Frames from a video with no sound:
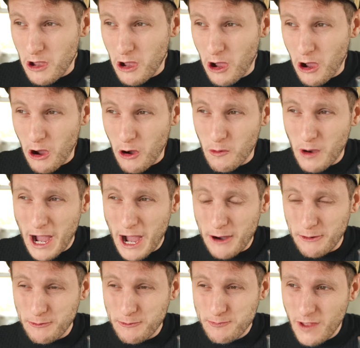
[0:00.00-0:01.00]
Oh
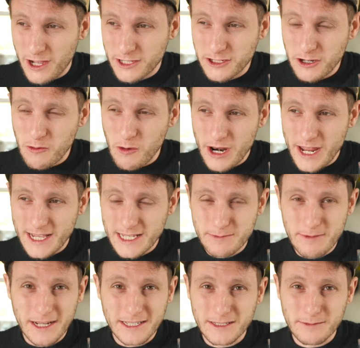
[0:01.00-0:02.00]
wow, I don't know what I
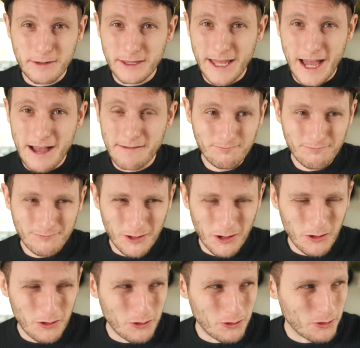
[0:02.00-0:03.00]
expected, but that,
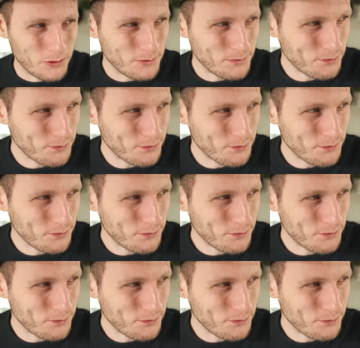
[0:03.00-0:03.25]
oh,